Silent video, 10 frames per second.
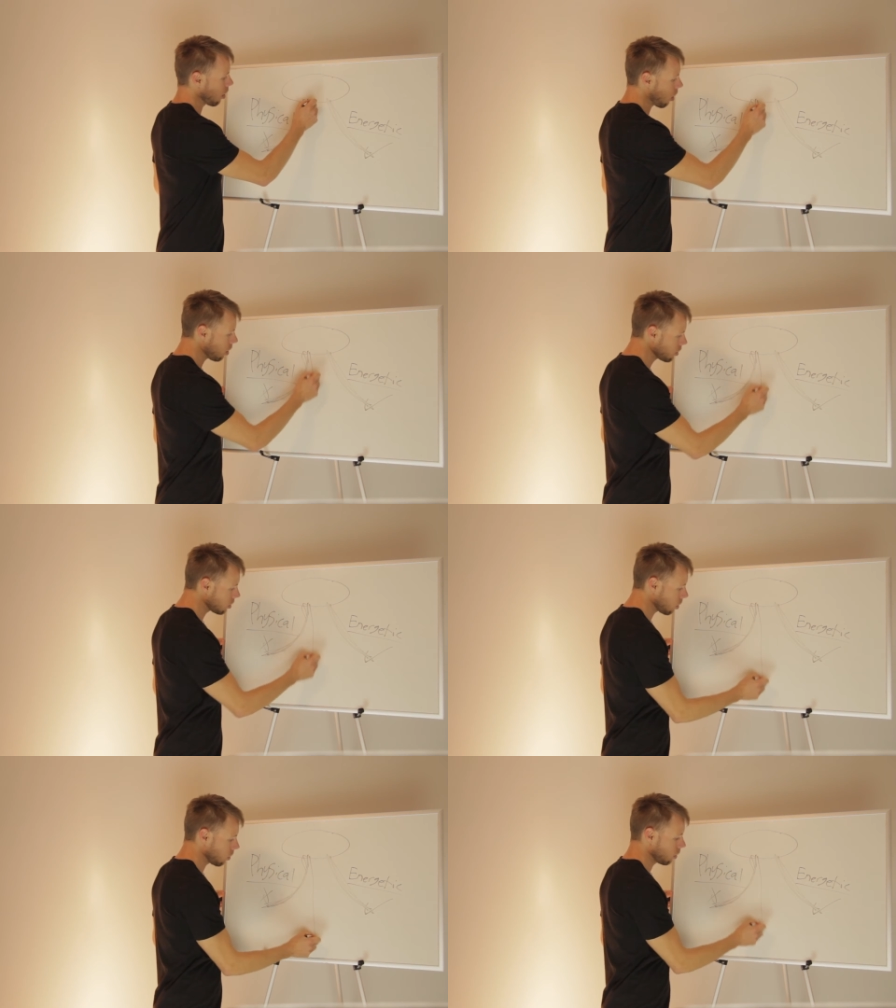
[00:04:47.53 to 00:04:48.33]

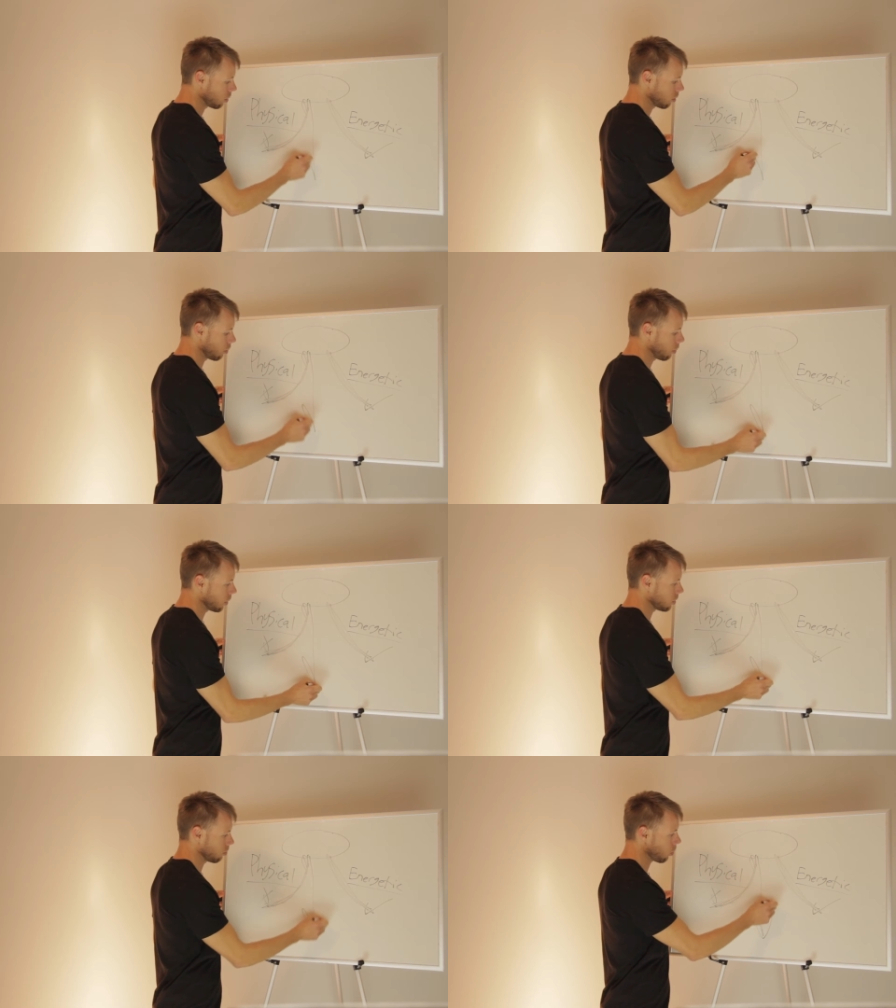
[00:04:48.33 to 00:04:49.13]
also
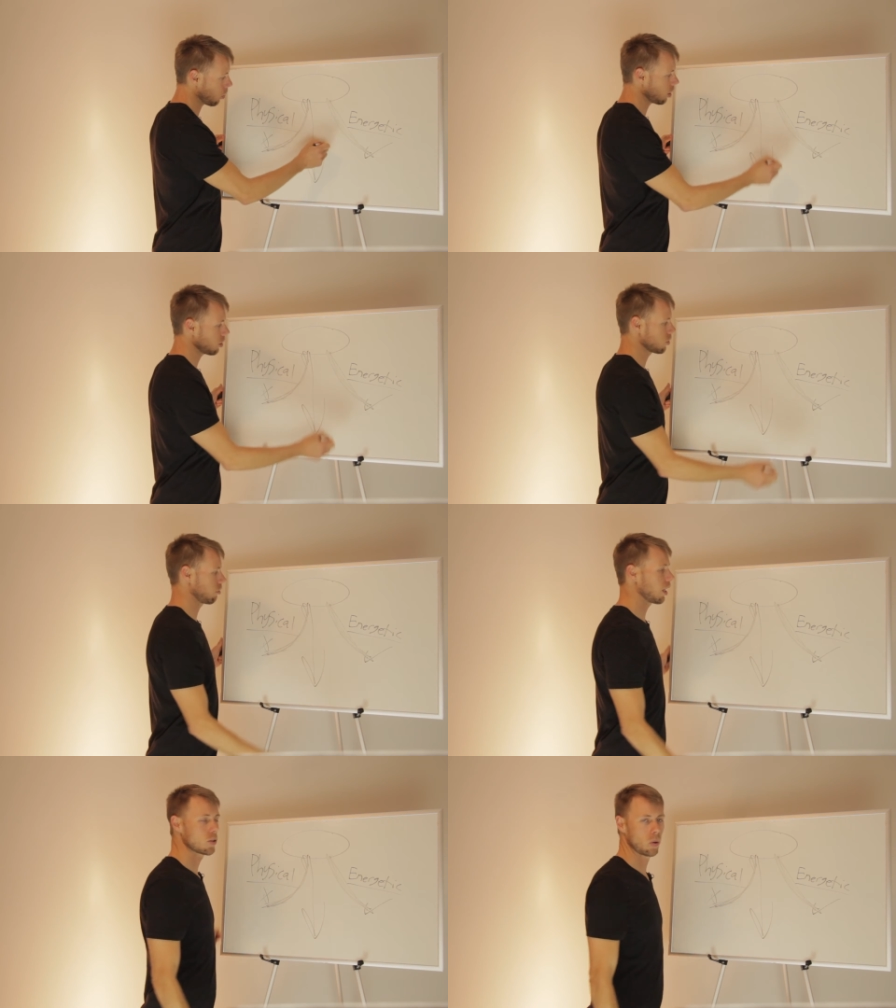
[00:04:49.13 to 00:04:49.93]
puts more
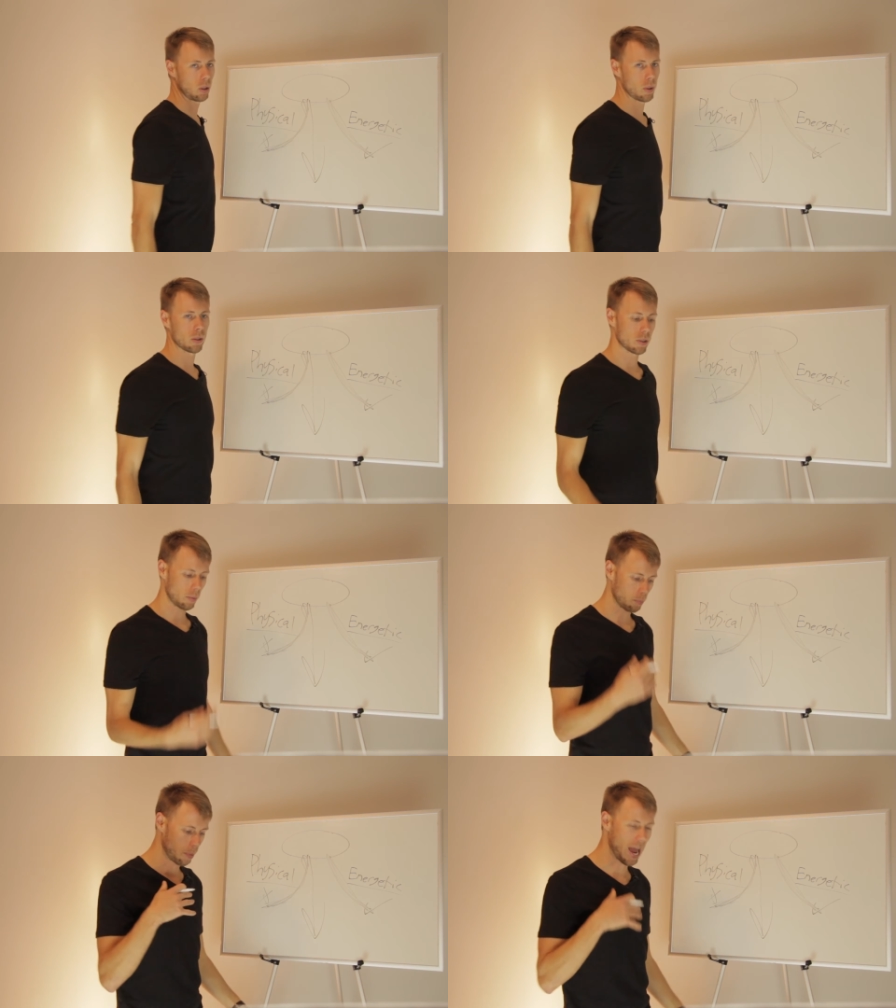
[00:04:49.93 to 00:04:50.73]
stress hormones
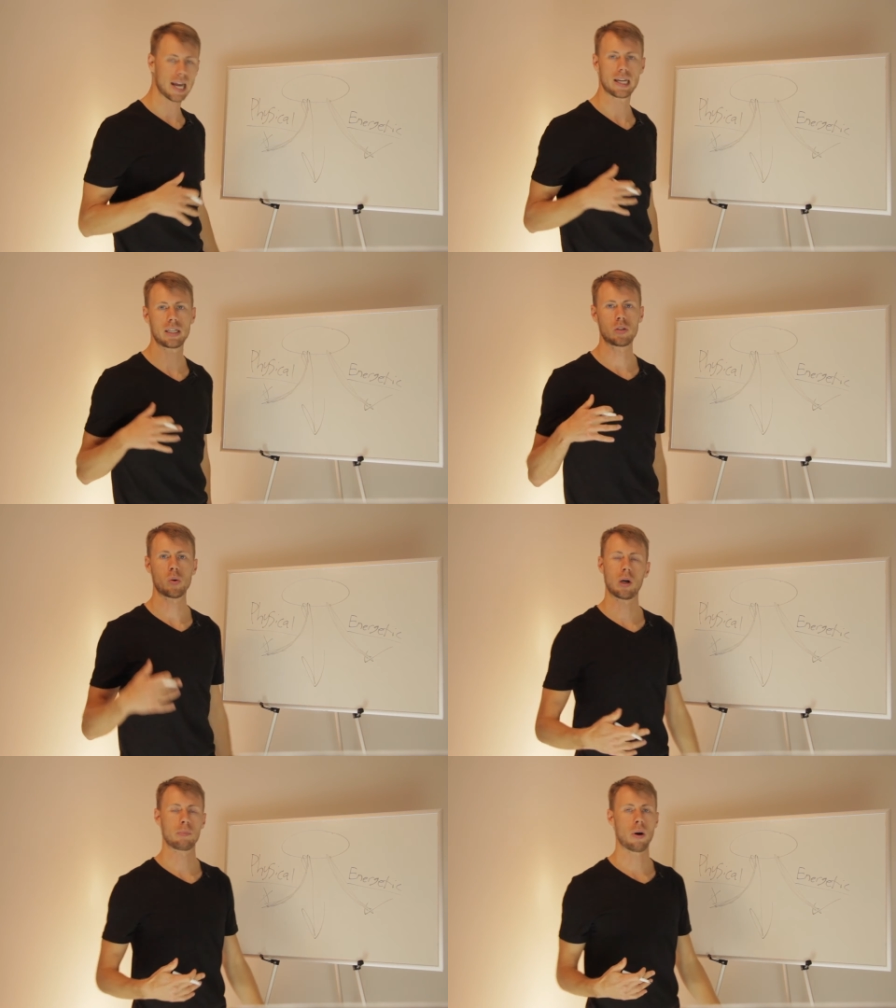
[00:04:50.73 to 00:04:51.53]
back
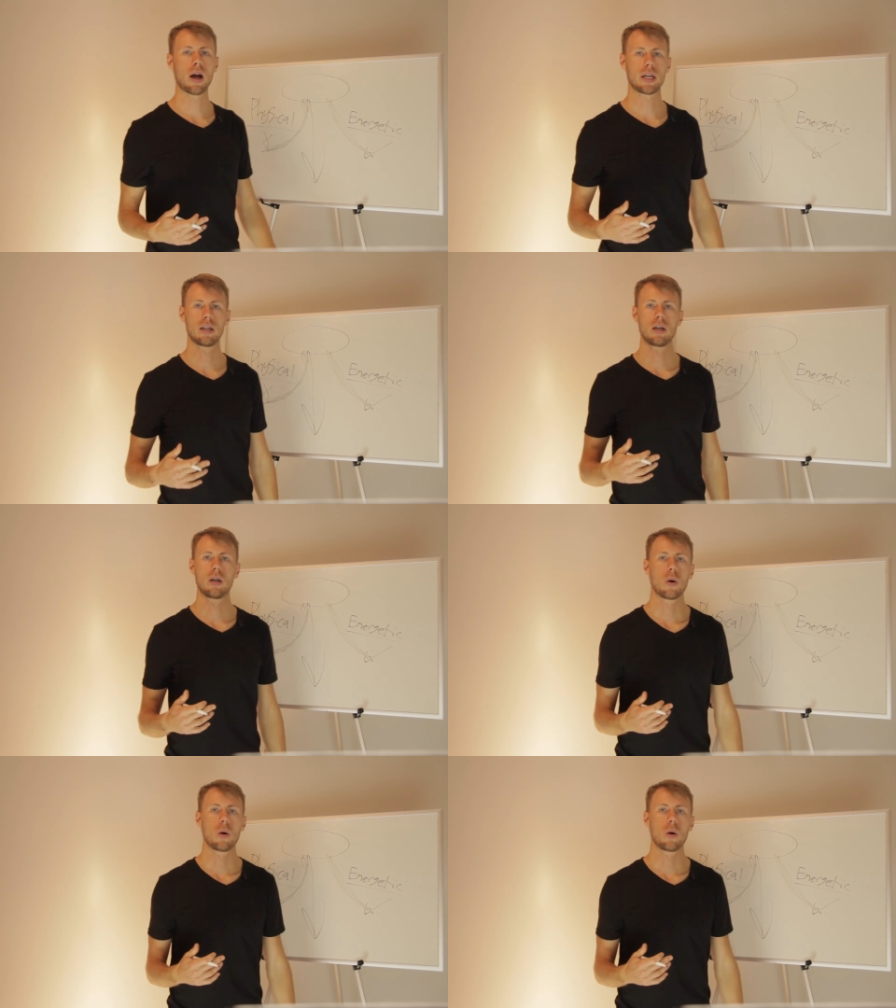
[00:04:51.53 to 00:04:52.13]
into our body,